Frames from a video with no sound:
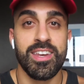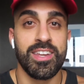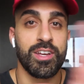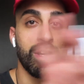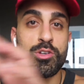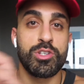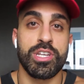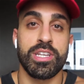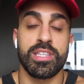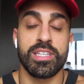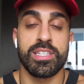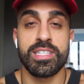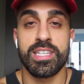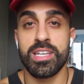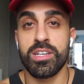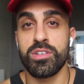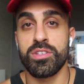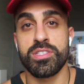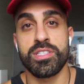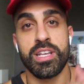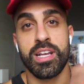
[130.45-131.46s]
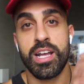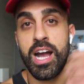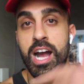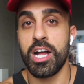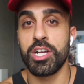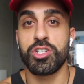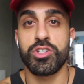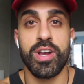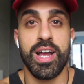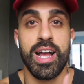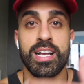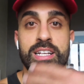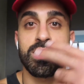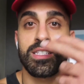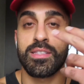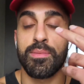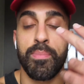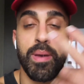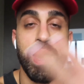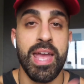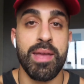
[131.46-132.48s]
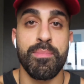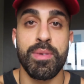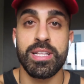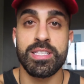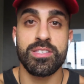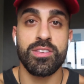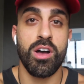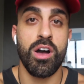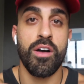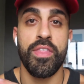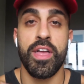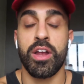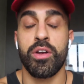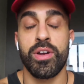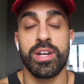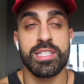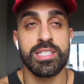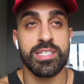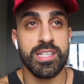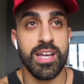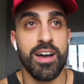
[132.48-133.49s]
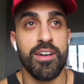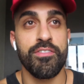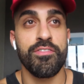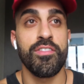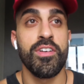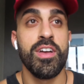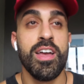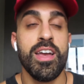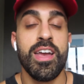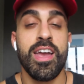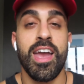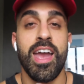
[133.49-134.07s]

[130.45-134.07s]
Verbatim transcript: negotiate the deals, the contracts, the payments, all that great stuff.